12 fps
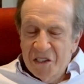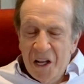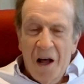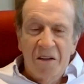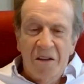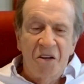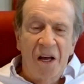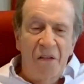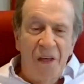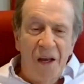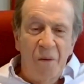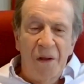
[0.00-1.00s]
It
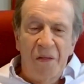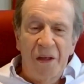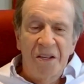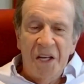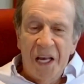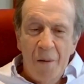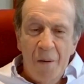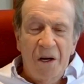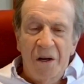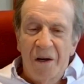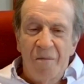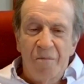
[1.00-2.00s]
starts, I think, with this
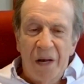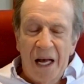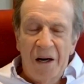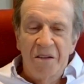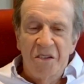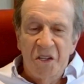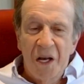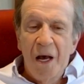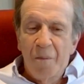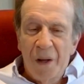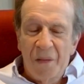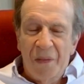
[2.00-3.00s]
chemical
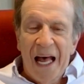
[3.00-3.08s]
imbalance